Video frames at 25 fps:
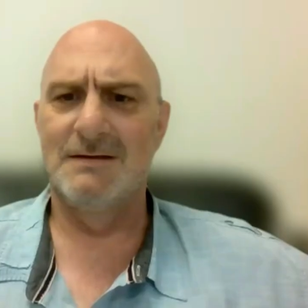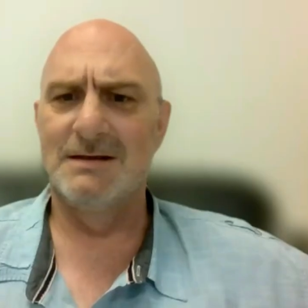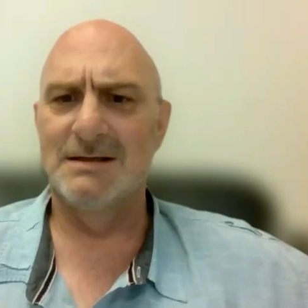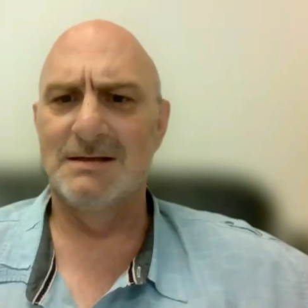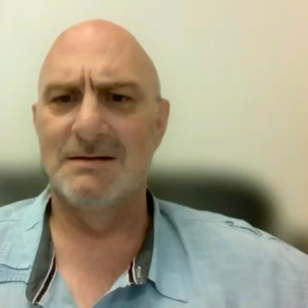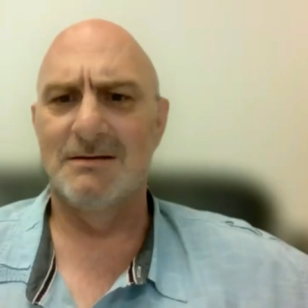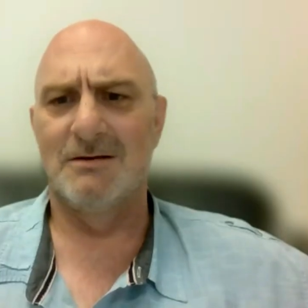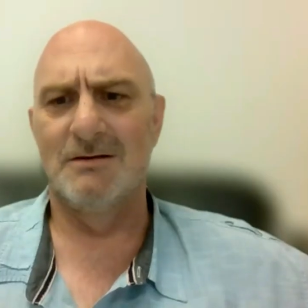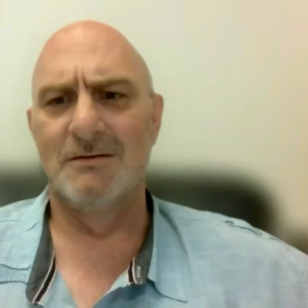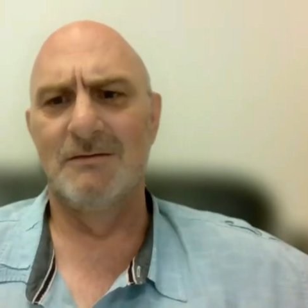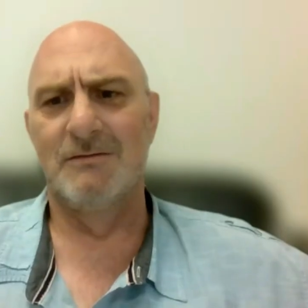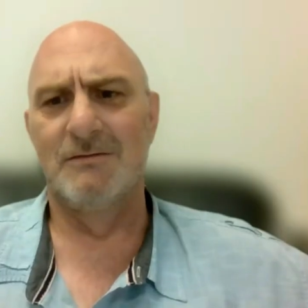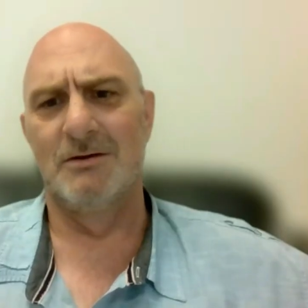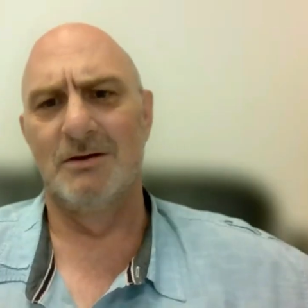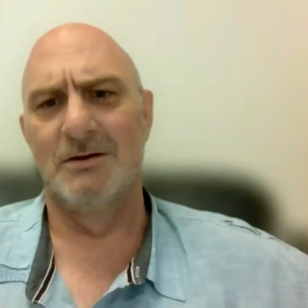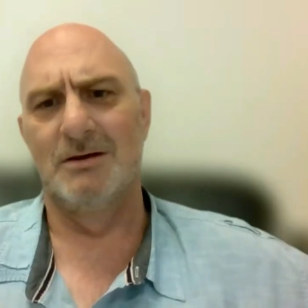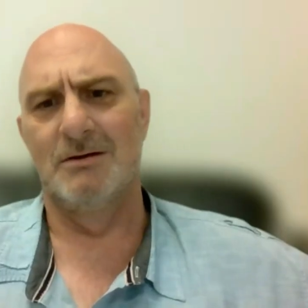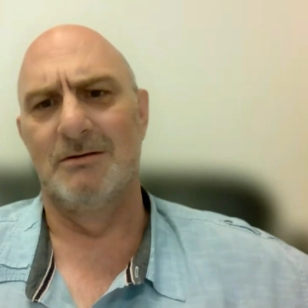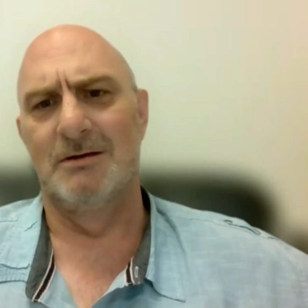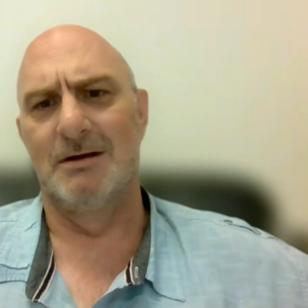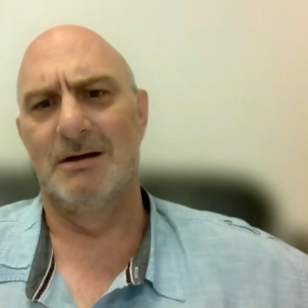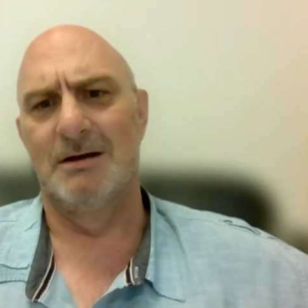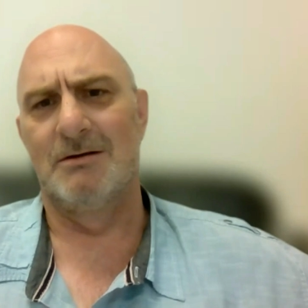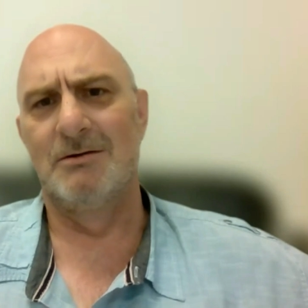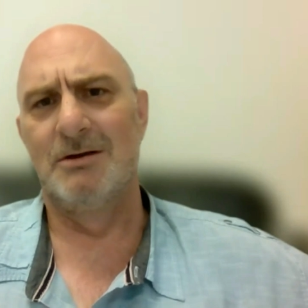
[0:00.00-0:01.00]
did this start for
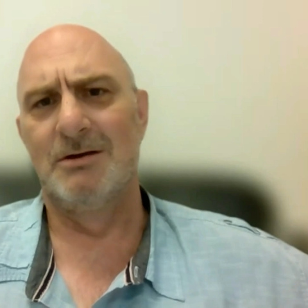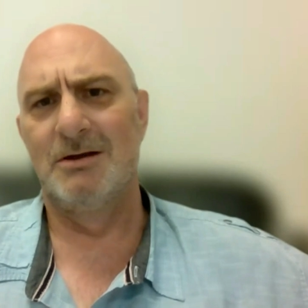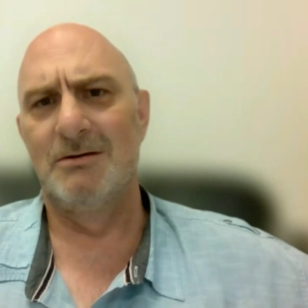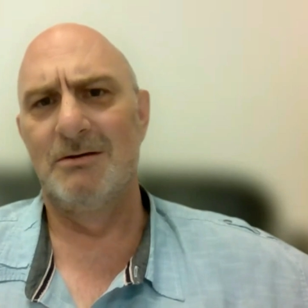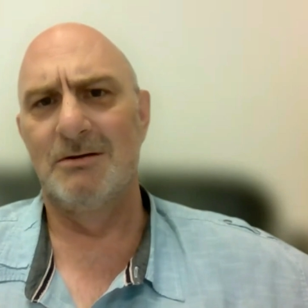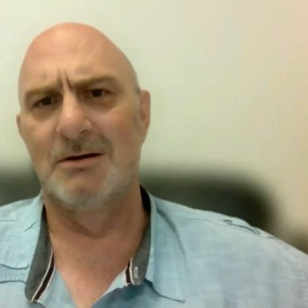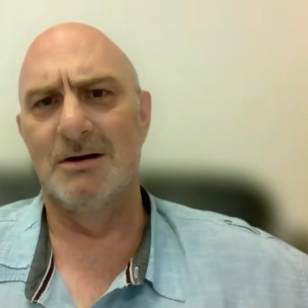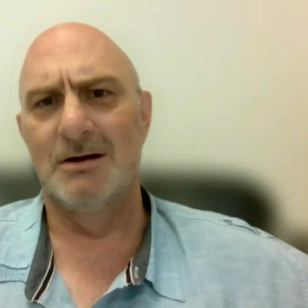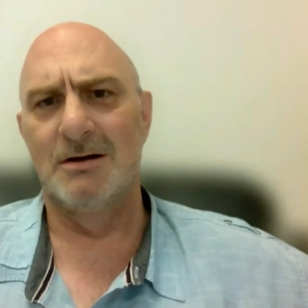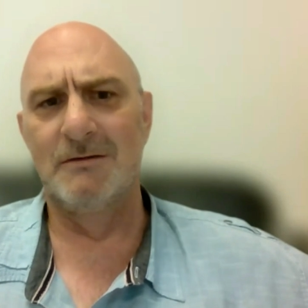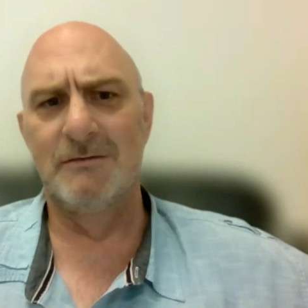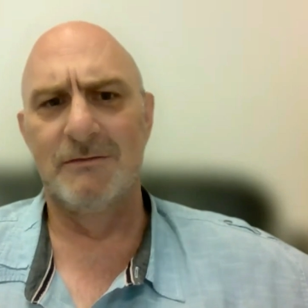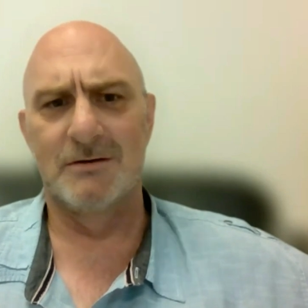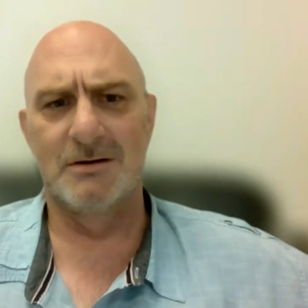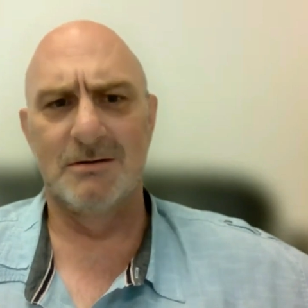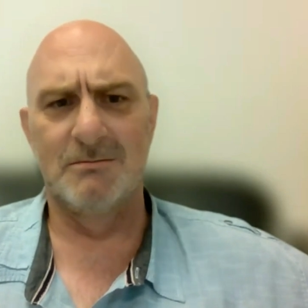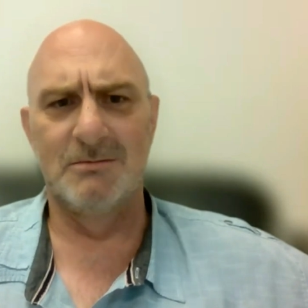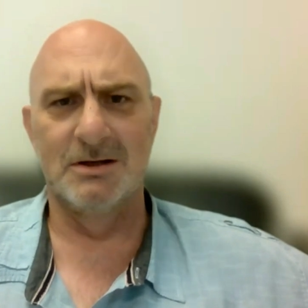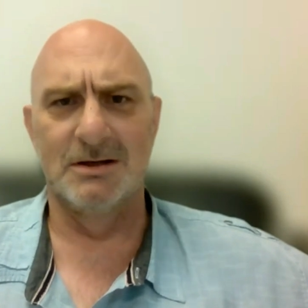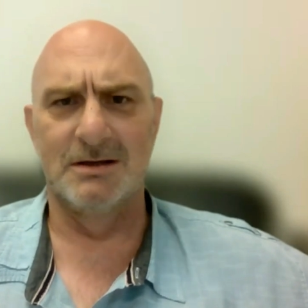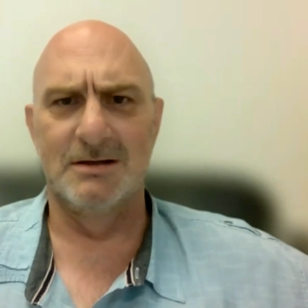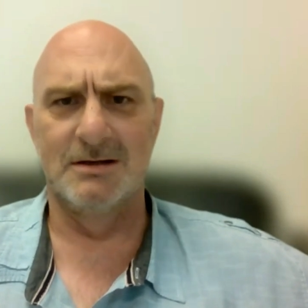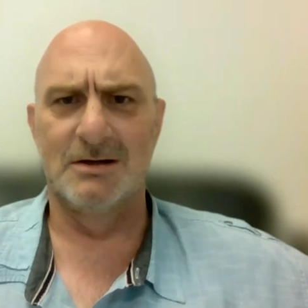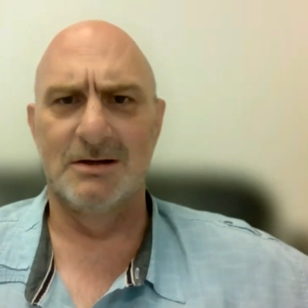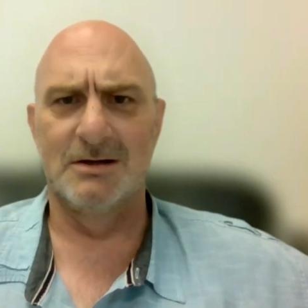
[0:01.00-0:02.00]
you? How do you go
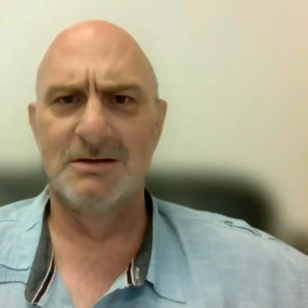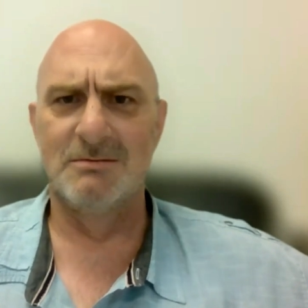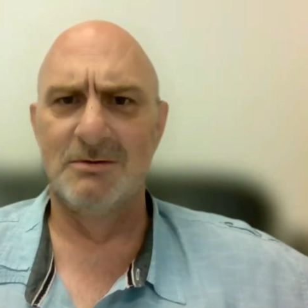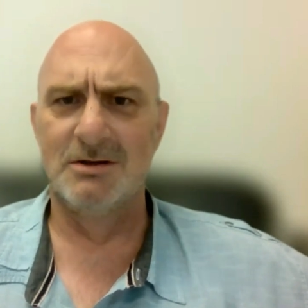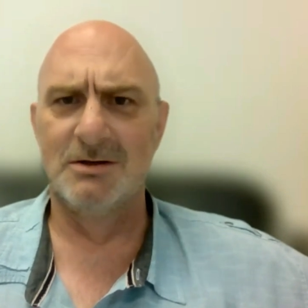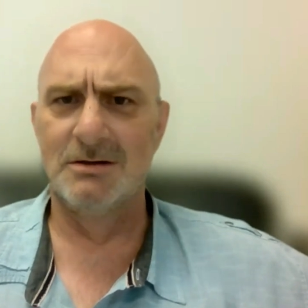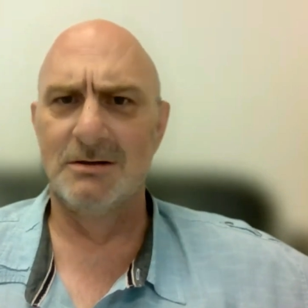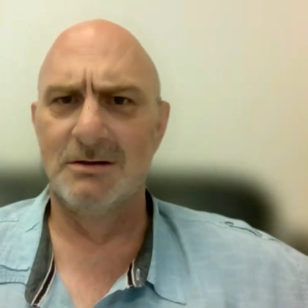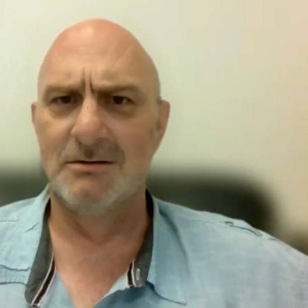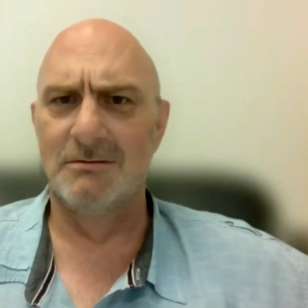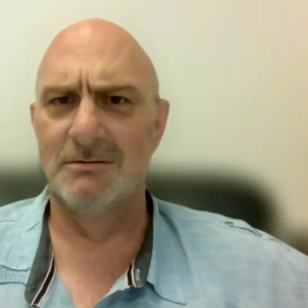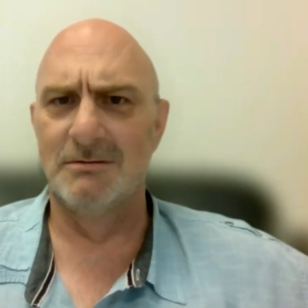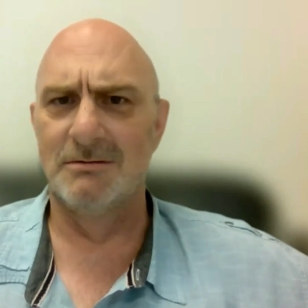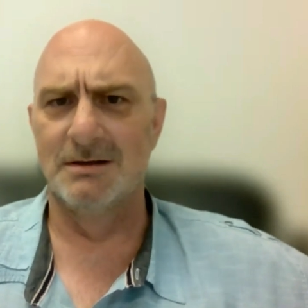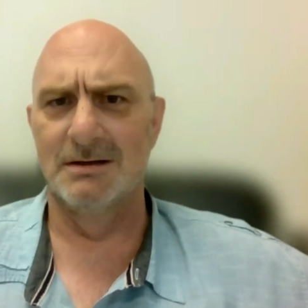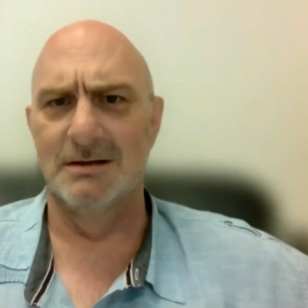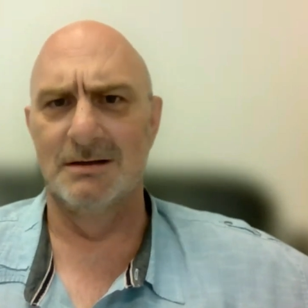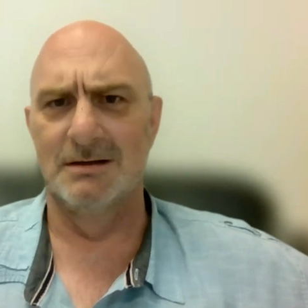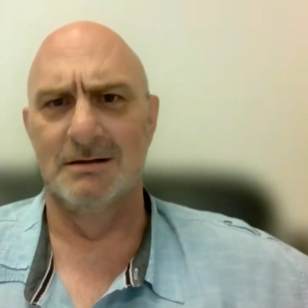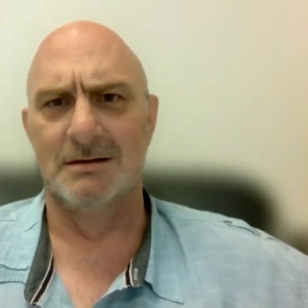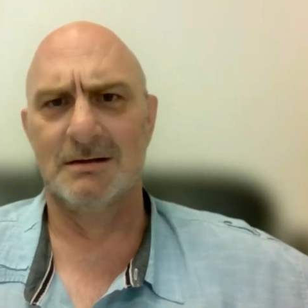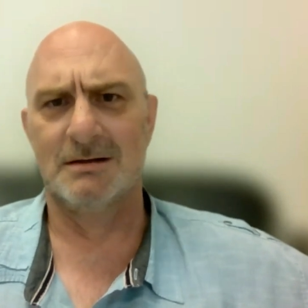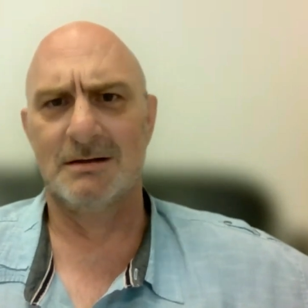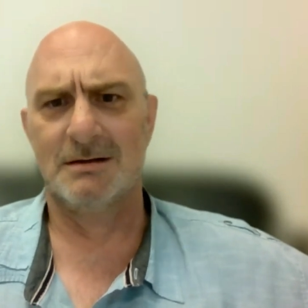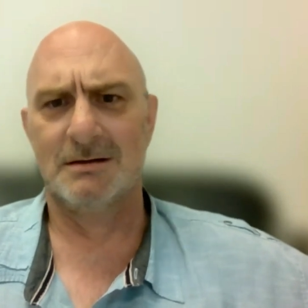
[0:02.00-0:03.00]
from a Dutchman
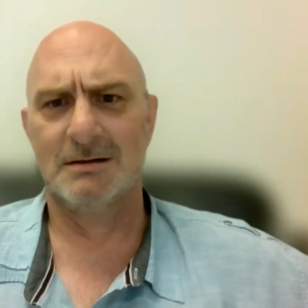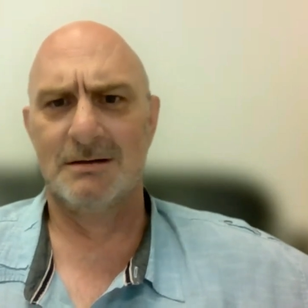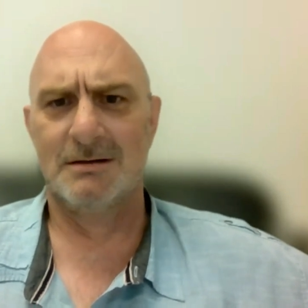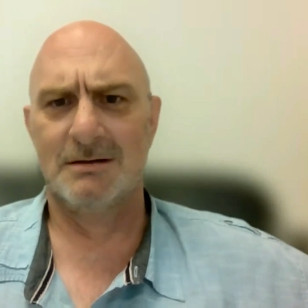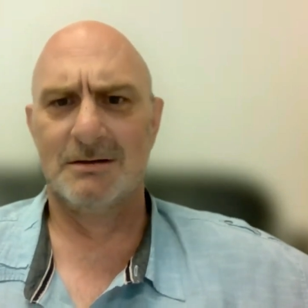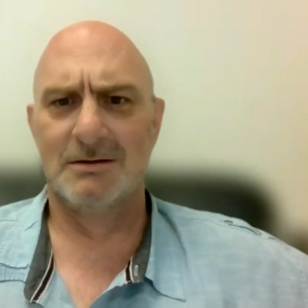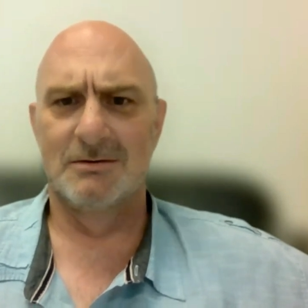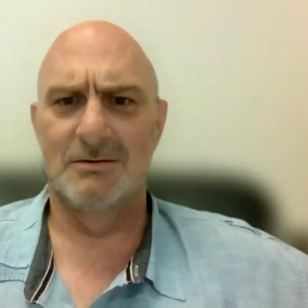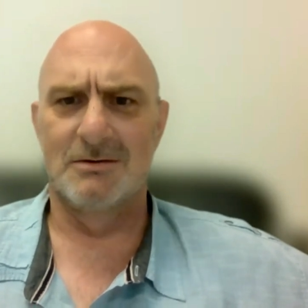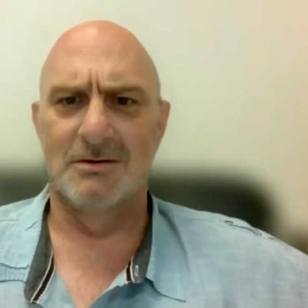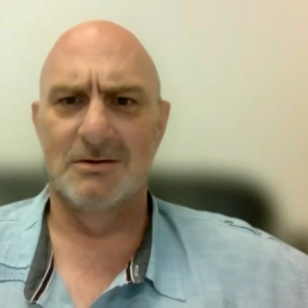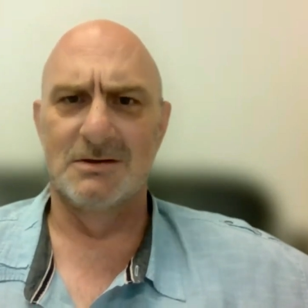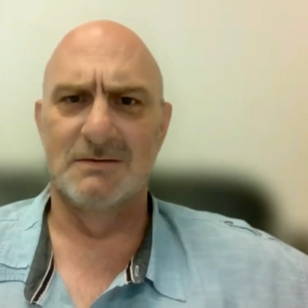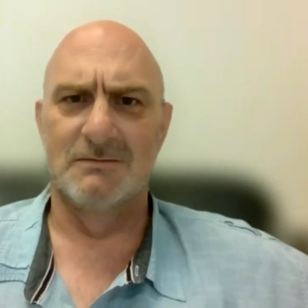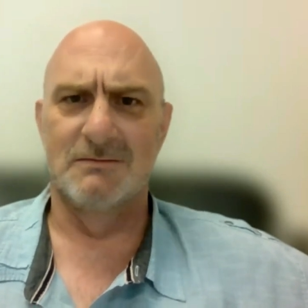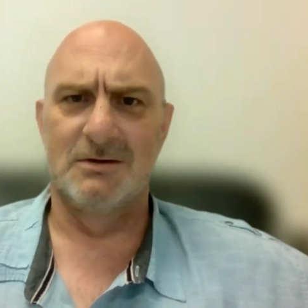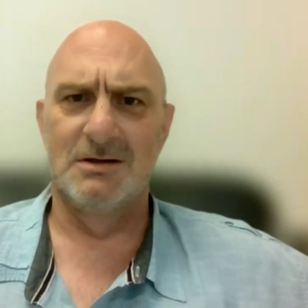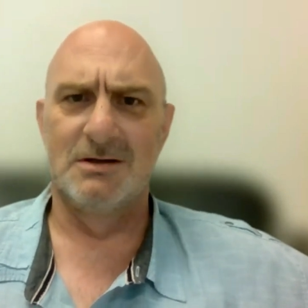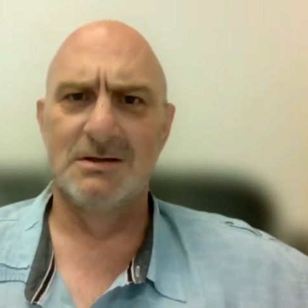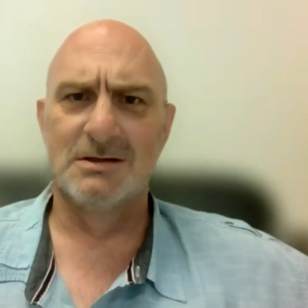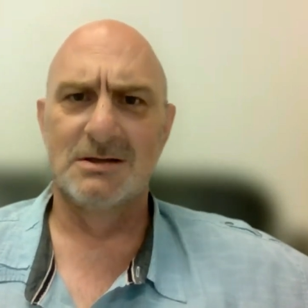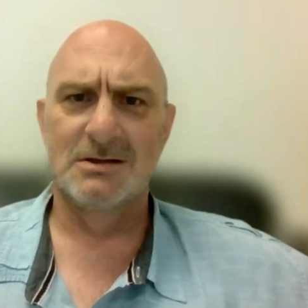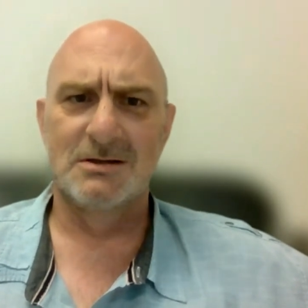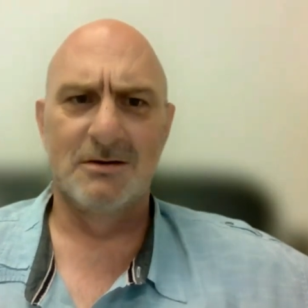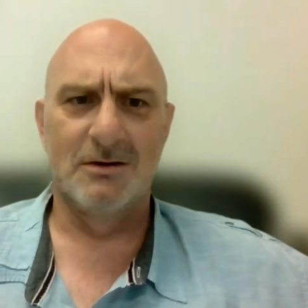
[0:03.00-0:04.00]
to a
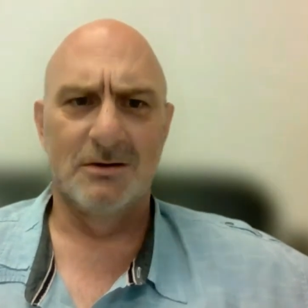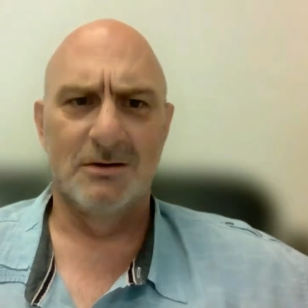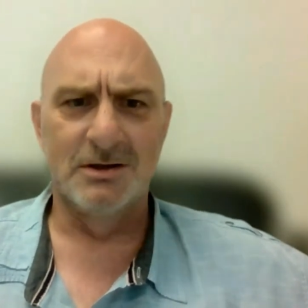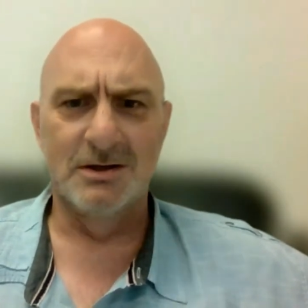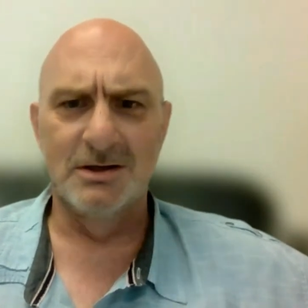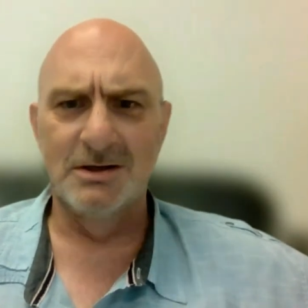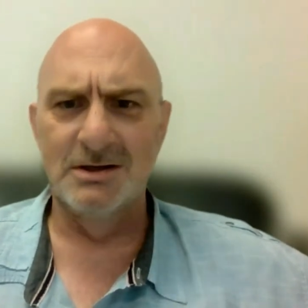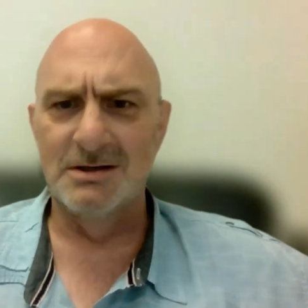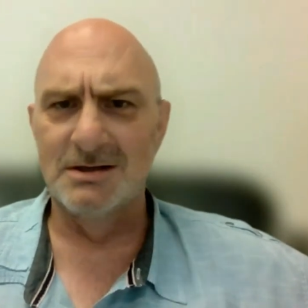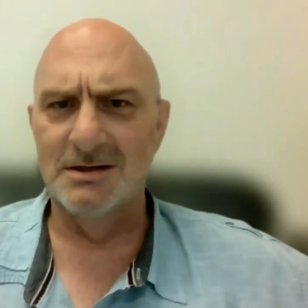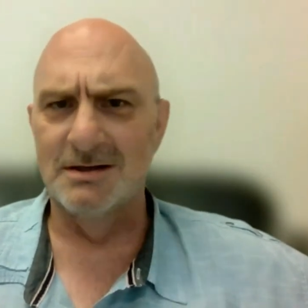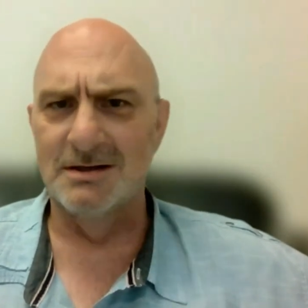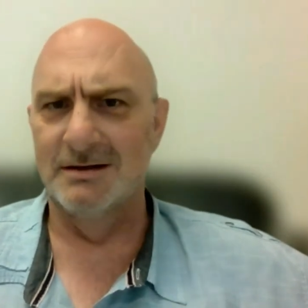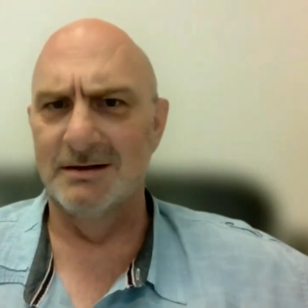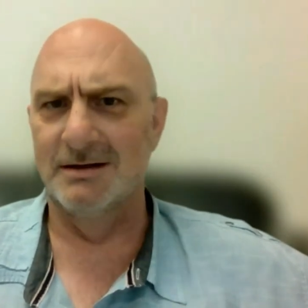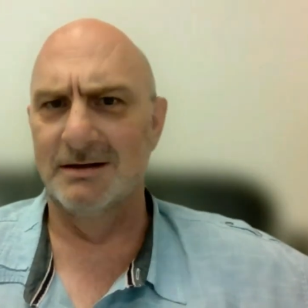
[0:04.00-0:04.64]
Transvaal Scottish?